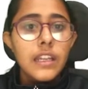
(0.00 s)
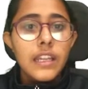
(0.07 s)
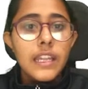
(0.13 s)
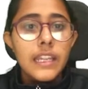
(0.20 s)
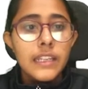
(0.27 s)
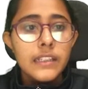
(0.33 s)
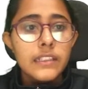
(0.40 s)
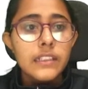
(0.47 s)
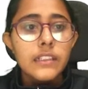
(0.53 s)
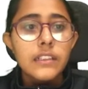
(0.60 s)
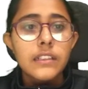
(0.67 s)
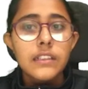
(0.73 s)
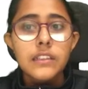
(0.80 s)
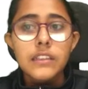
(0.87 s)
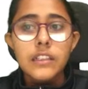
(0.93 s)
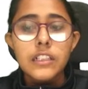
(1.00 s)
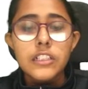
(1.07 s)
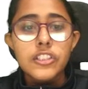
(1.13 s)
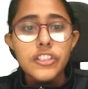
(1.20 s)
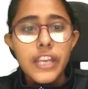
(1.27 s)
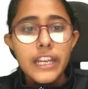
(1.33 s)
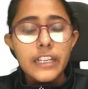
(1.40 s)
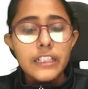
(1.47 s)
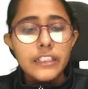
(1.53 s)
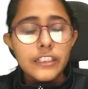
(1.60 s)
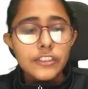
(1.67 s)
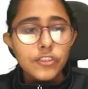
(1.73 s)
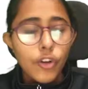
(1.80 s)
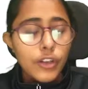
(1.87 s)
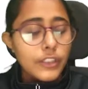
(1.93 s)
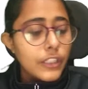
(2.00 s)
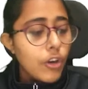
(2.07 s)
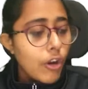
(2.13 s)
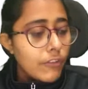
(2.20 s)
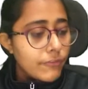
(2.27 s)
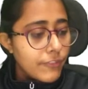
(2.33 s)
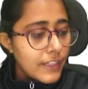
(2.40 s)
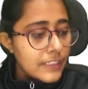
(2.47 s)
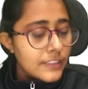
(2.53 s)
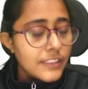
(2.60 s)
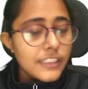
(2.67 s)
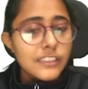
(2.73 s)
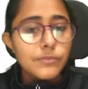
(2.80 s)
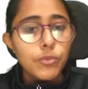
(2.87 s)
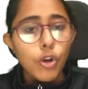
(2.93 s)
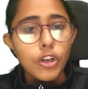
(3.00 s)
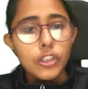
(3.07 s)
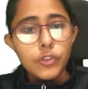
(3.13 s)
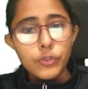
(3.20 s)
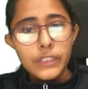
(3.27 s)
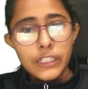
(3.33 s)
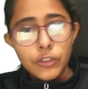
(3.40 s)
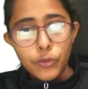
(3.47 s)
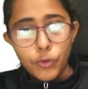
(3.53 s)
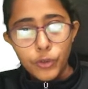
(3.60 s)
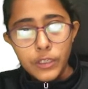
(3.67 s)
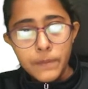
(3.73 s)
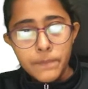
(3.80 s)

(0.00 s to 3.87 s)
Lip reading: here the check dishonor offense is brought to the court,